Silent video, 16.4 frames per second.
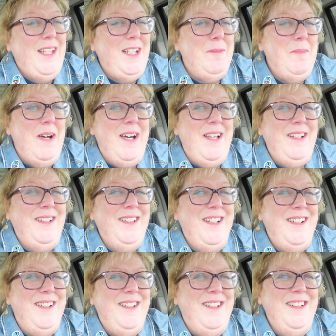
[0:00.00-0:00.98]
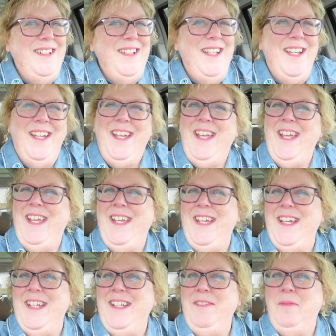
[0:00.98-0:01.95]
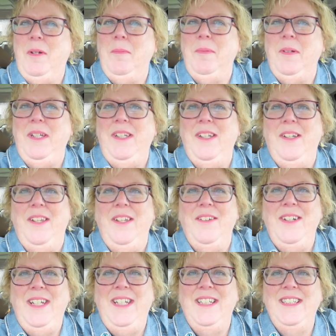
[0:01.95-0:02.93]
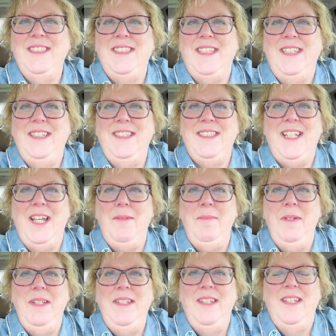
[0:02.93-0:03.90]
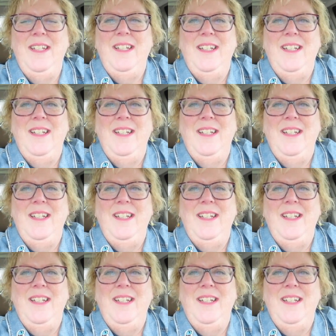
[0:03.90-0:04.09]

come on along, and we'll bring you, there he is. He's coming.